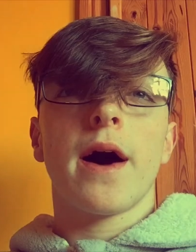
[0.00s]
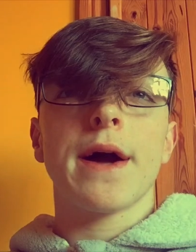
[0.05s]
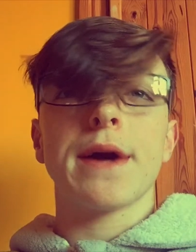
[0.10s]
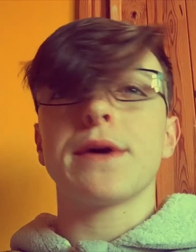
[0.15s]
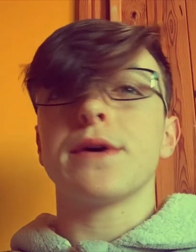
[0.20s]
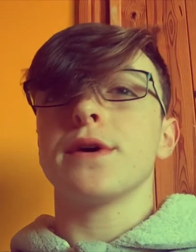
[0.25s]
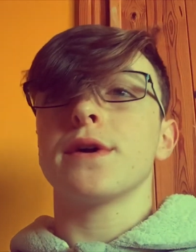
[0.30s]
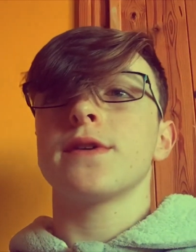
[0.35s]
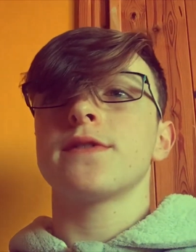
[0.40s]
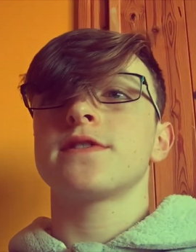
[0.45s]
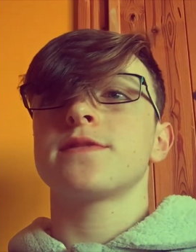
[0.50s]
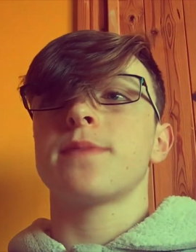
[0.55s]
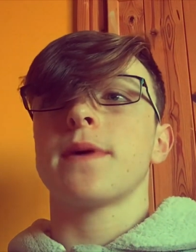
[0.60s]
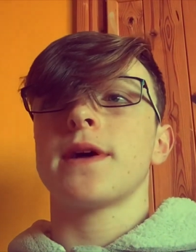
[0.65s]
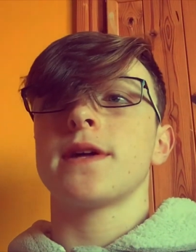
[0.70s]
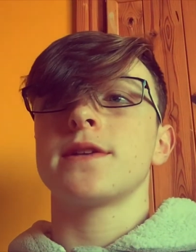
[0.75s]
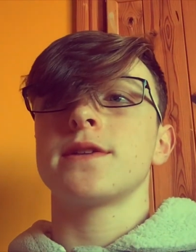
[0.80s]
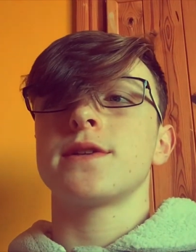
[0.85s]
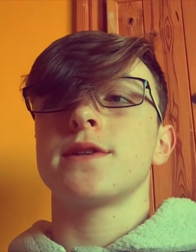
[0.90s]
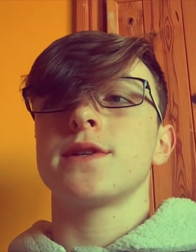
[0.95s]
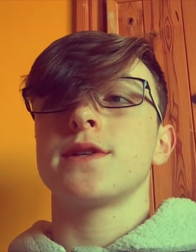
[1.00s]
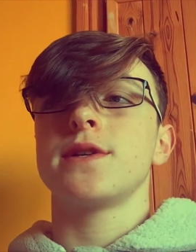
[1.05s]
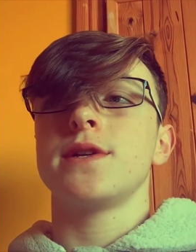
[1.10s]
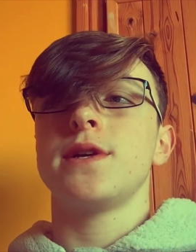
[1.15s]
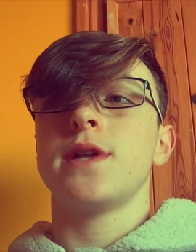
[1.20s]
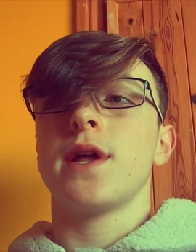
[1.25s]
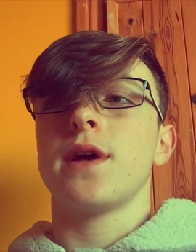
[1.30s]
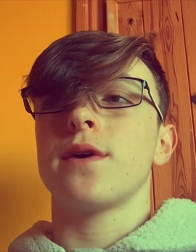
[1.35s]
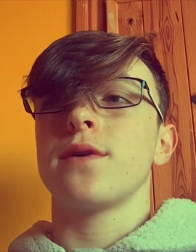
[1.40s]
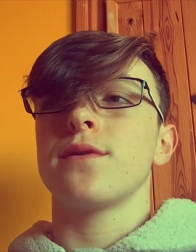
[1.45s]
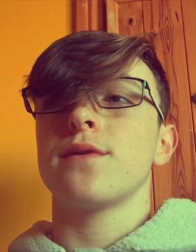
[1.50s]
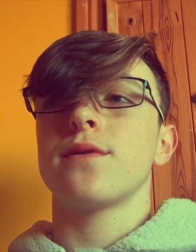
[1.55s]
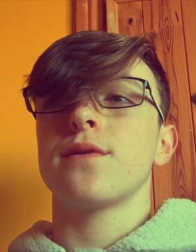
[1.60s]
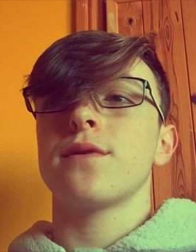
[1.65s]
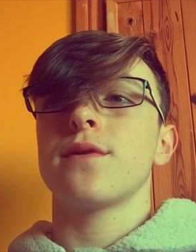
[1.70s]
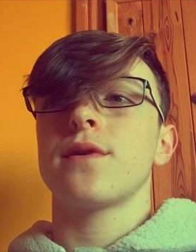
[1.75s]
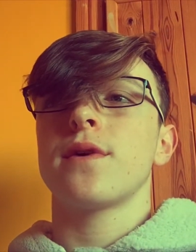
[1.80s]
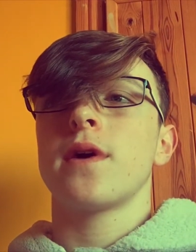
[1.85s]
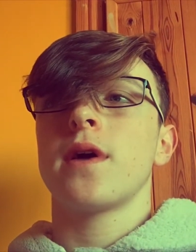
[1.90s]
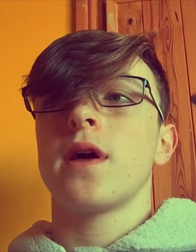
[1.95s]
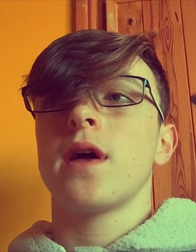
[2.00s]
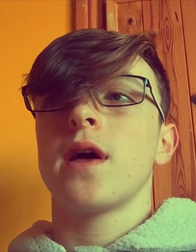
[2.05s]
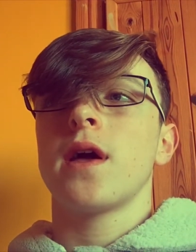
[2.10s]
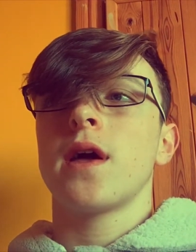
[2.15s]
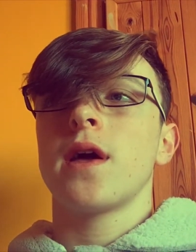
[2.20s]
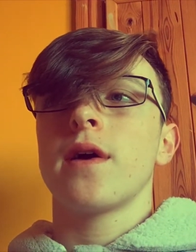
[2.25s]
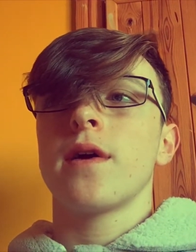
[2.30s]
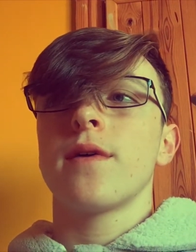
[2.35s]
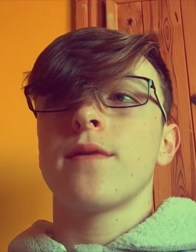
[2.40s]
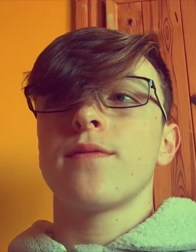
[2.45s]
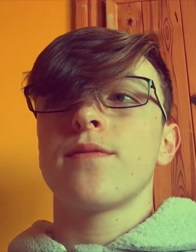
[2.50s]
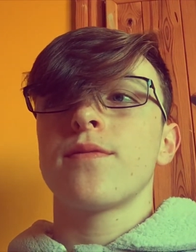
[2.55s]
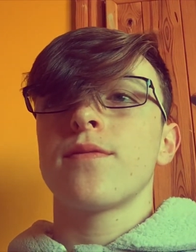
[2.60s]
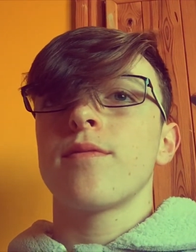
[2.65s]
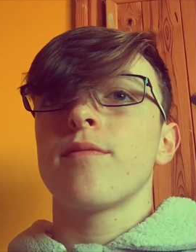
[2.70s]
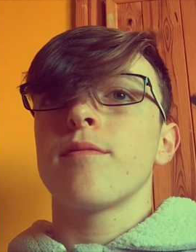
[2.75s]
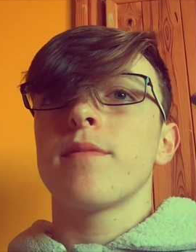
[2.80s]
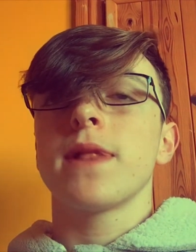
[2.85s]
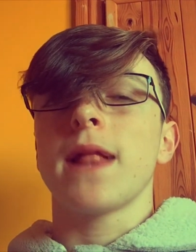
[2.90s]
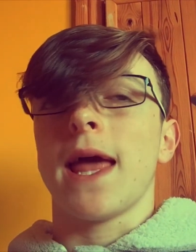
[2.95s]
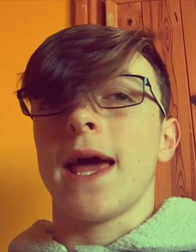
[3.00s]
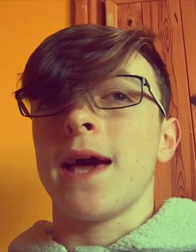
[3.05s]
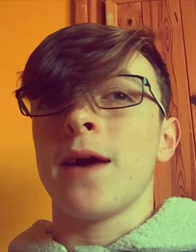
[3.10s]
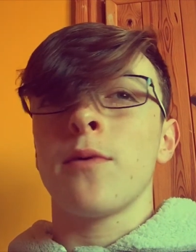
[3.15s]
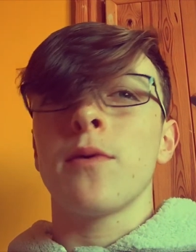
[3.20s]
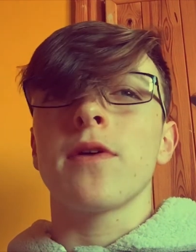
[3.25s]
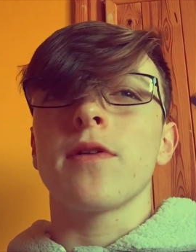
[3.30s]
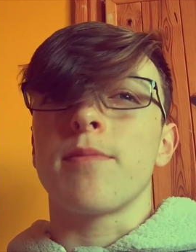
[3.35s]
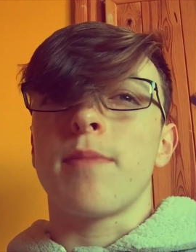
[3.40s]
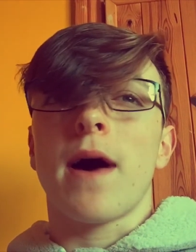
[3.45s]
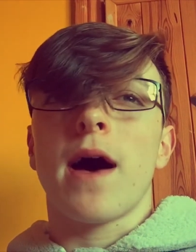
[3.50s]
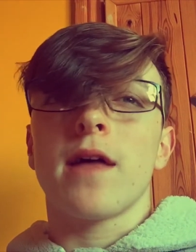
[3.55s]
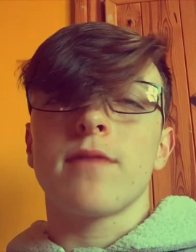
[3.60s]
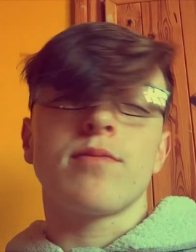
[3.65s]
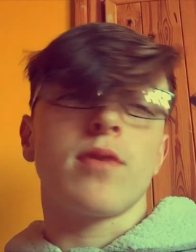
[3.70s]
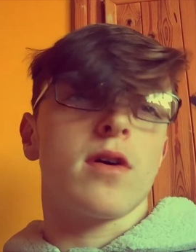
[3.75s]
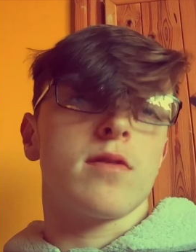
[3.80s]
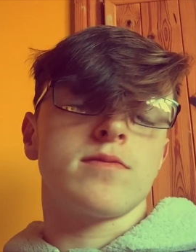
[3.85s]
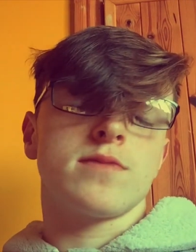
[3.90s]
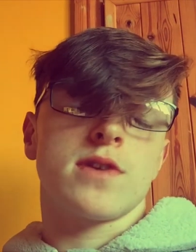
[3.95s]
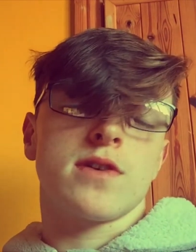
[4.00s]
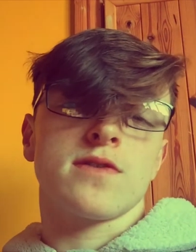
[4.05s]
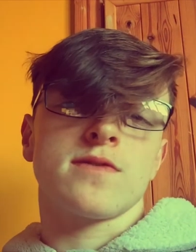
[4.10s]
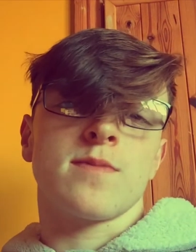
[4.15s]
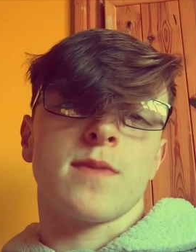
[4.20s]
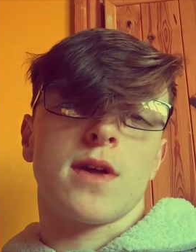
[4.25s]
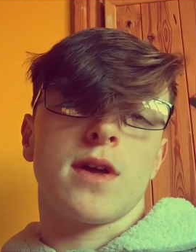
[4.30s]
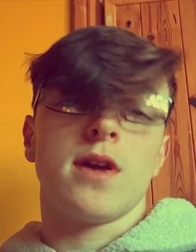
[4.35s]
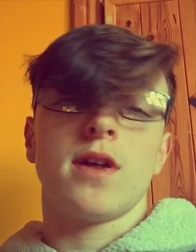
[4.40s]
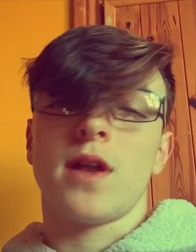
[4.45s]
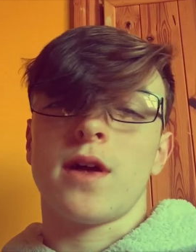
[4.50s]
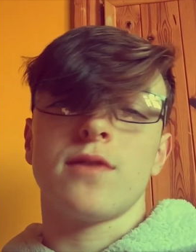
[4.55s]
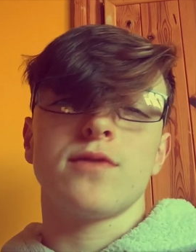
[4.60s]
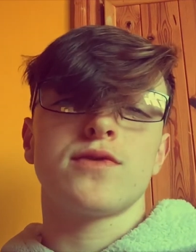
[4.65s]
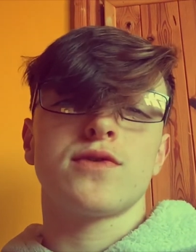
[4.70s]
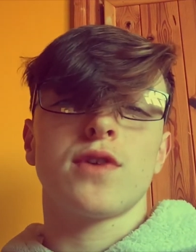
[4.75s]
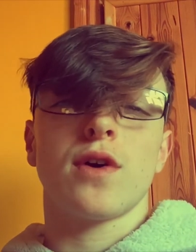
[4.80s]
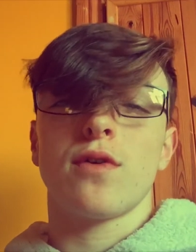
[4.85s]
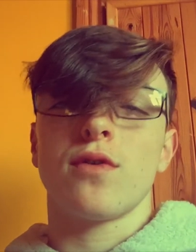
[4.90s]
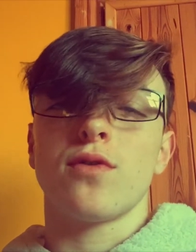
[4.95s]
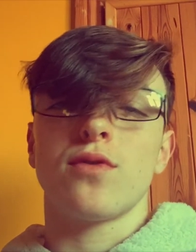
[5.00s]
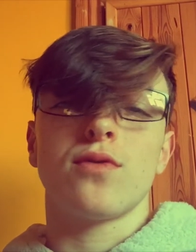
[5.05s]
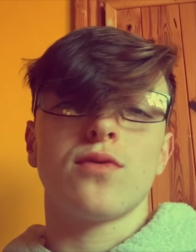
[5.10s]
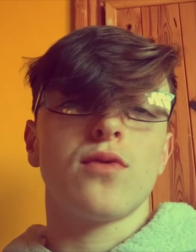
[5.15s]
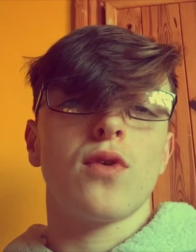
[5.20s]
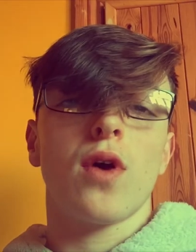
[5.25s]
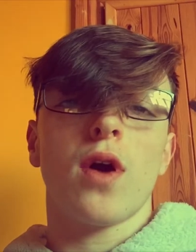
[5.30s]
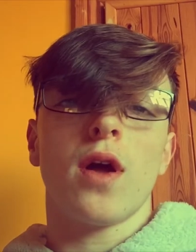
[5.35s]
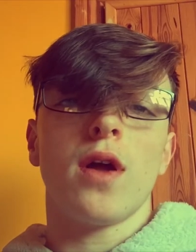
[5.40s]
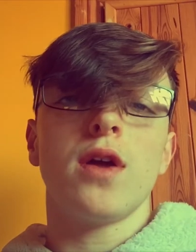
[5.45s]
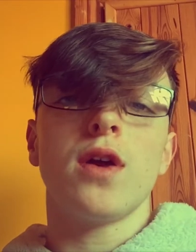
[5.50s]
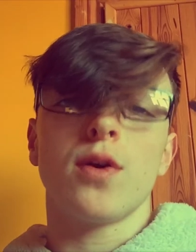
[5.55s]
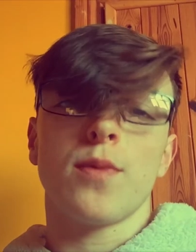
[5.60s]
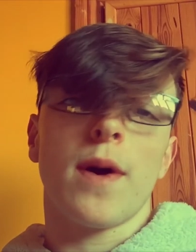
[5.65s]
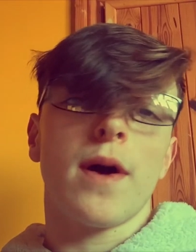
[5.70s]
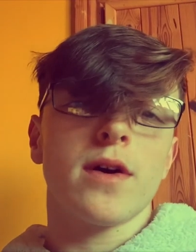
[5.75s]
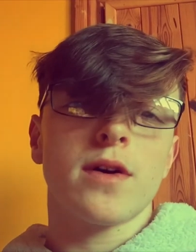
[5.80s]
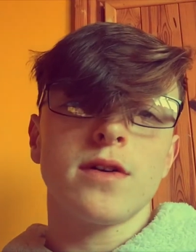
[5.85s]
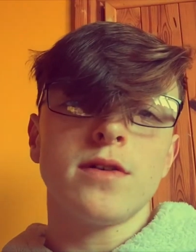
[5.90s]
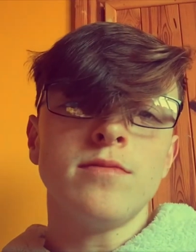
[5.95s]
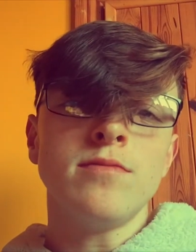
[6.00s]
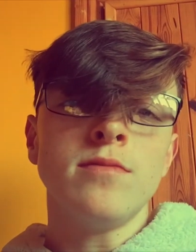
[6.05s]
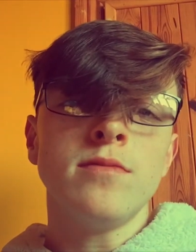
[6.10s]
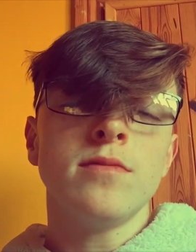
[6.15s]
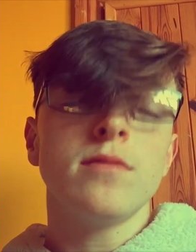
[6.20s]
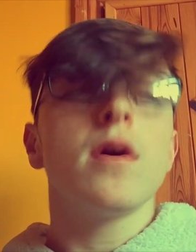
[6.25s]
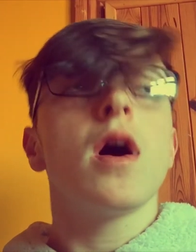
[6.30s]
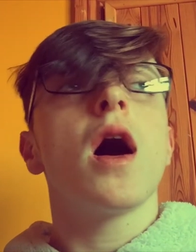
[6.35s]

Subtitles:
I could have spent, you know, playing with bath bombs or something, you know, so you're welcome.